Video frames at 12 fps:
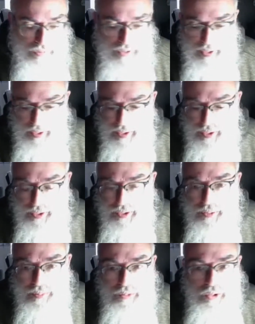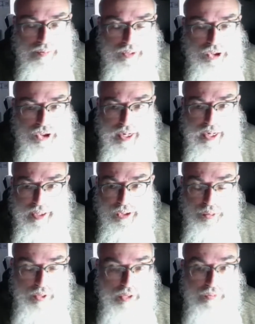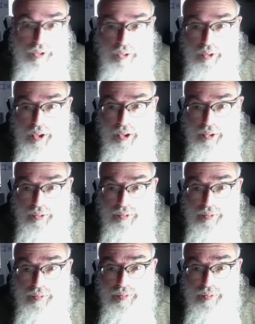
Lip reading: Tehillim or Mishnayos wherever you go.